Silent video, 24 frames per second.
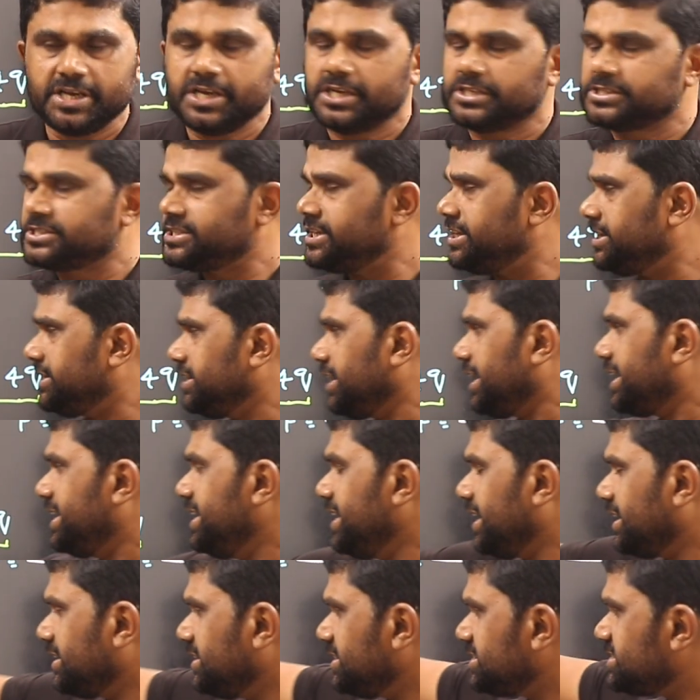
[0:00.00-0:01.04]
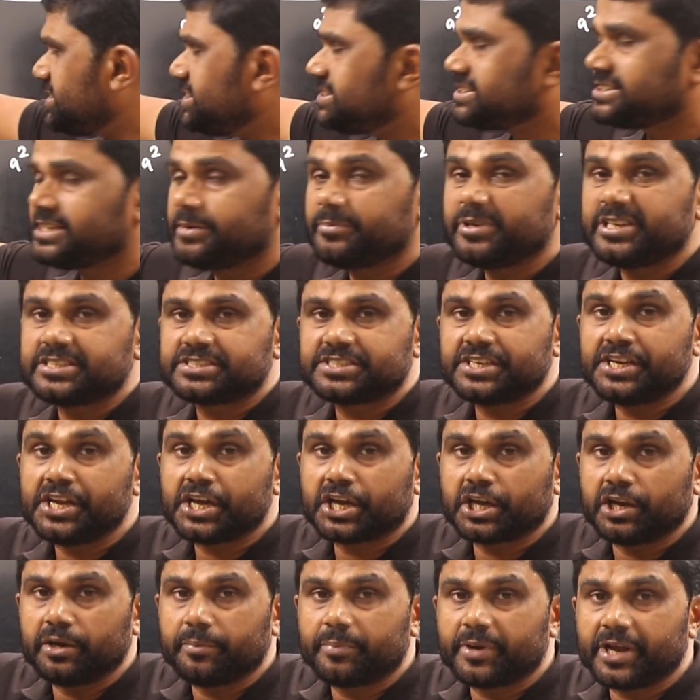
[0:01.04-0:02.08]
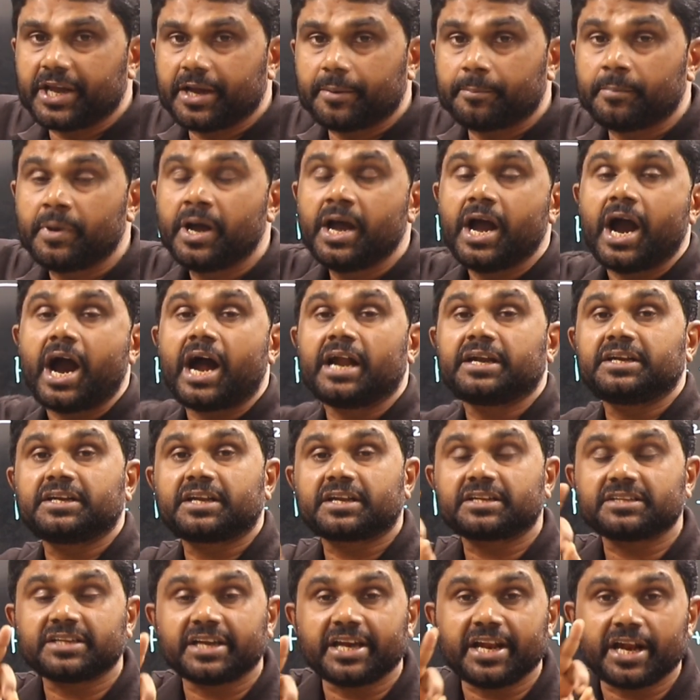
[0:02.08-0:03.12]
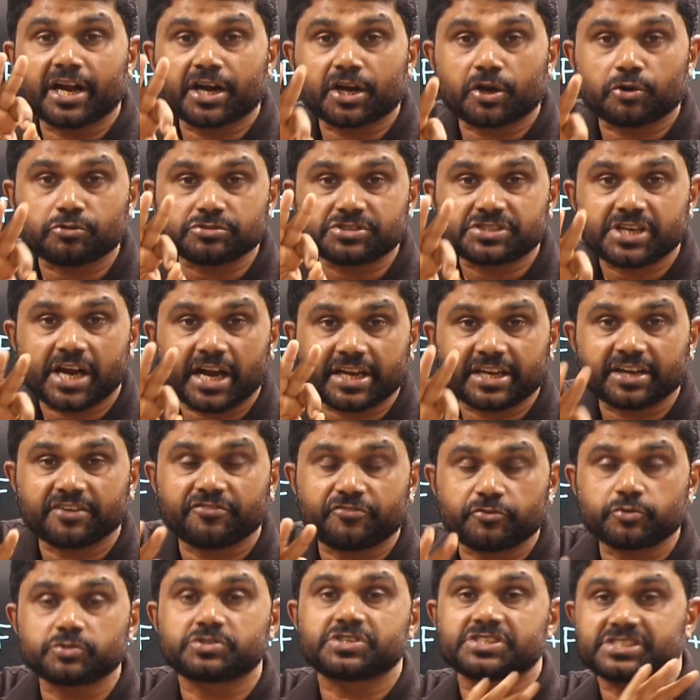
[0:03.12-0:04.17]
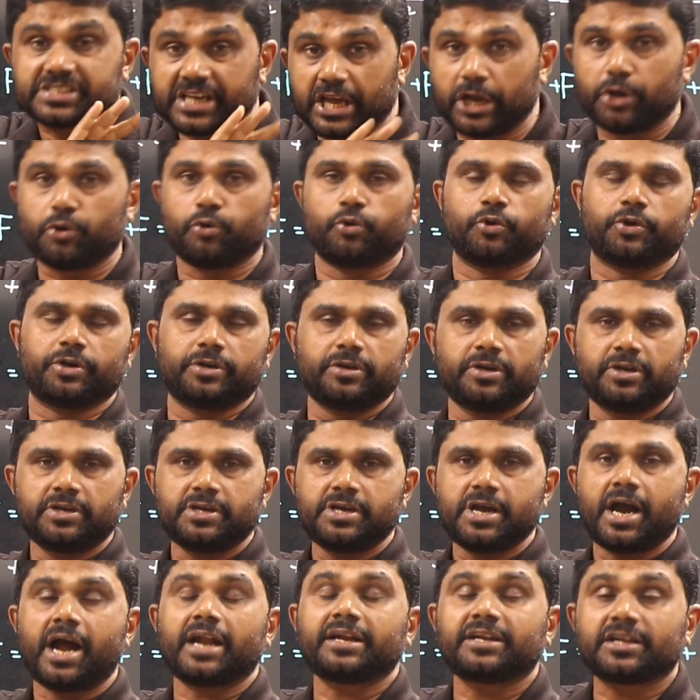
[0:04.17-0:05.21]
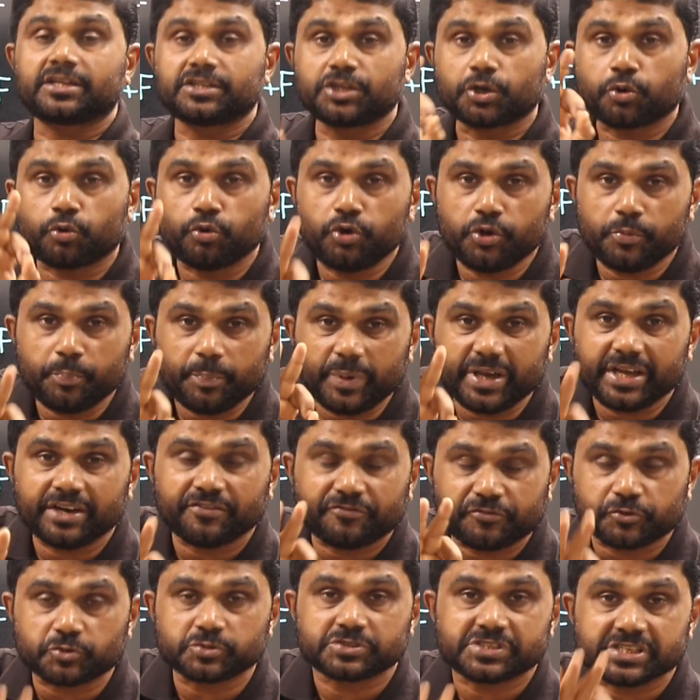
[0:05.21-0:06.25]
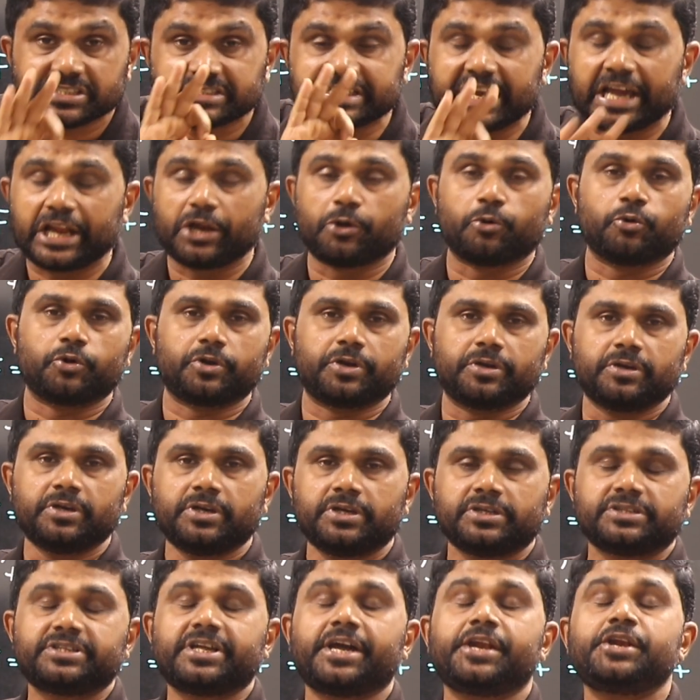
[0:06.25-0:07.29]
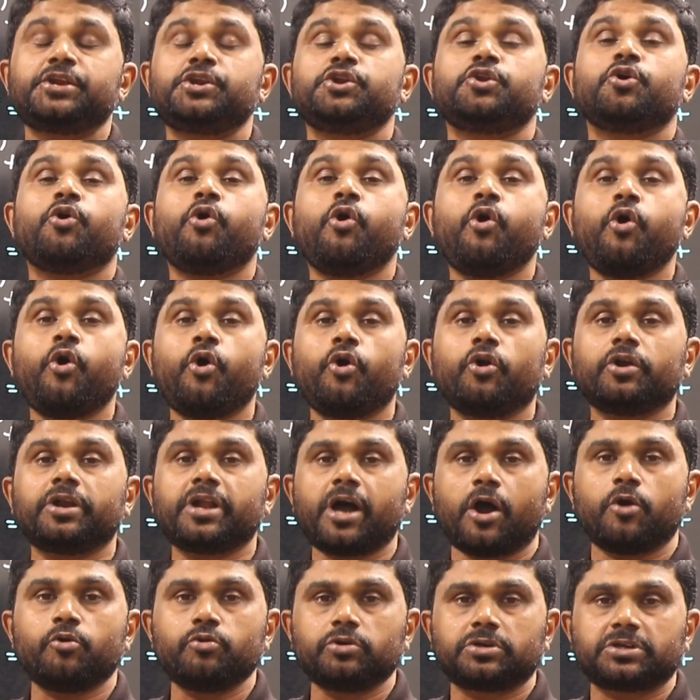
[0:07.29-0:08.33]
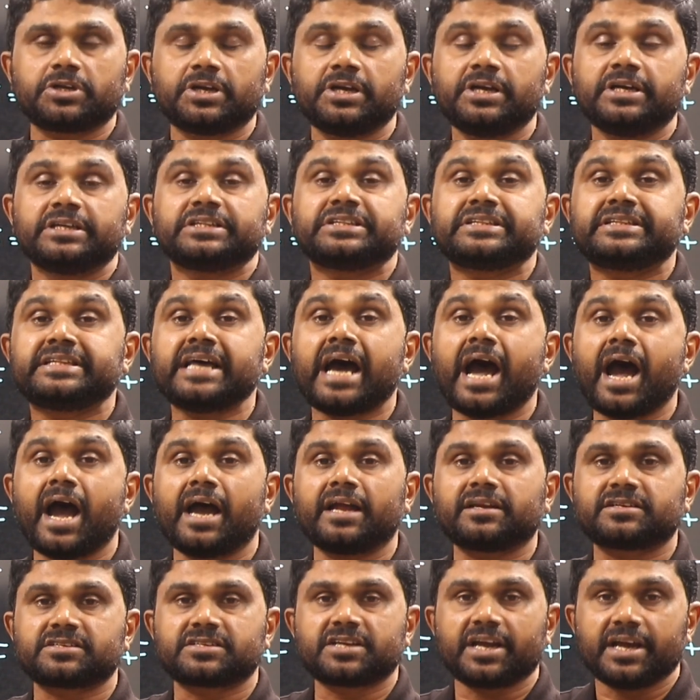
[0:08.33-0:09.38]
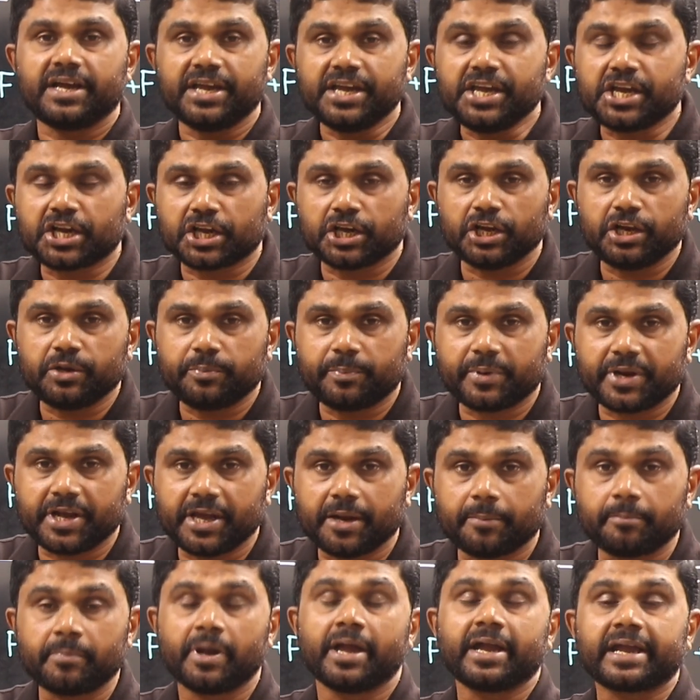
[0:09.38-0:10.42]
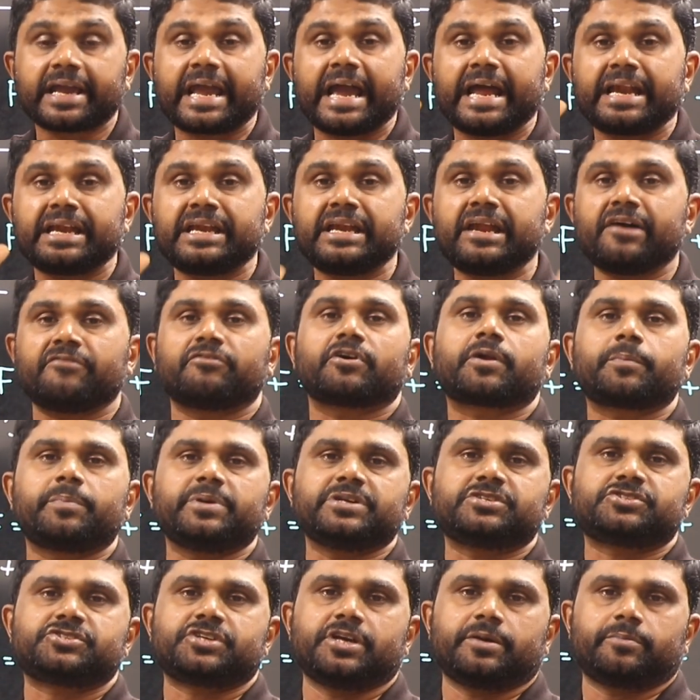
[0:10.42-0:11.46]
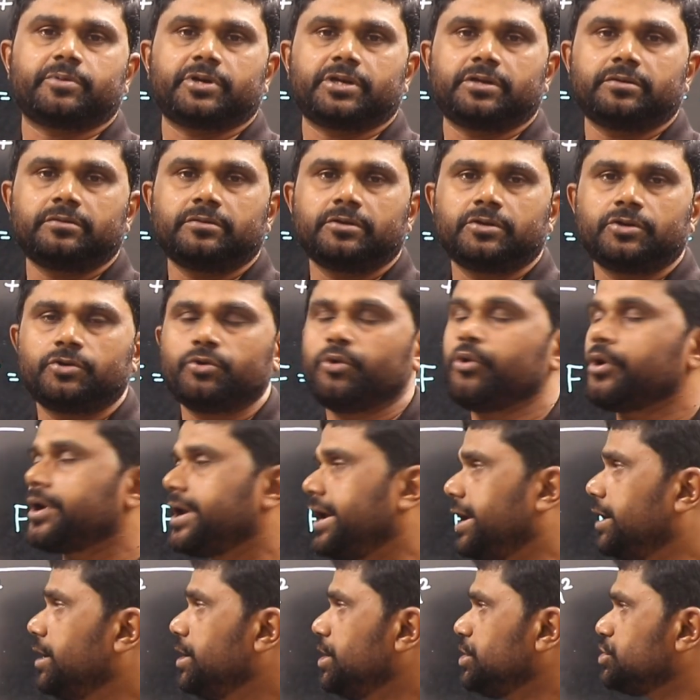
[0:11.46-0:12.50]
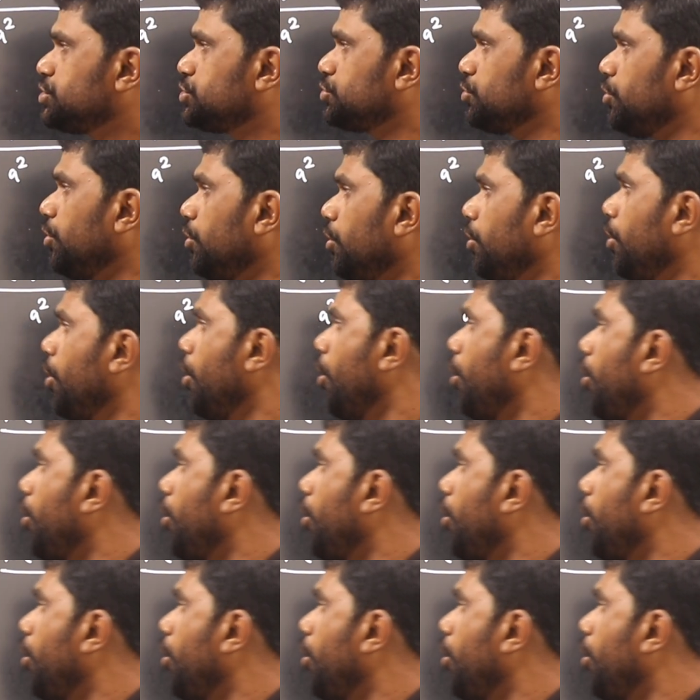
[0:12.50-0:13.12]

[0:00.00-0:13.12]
See, here the system is in equilibrium under the electrostatic forces alone, under the Coulombian forces alone. Then no doubt that equilibrium can never be stable. Okay, so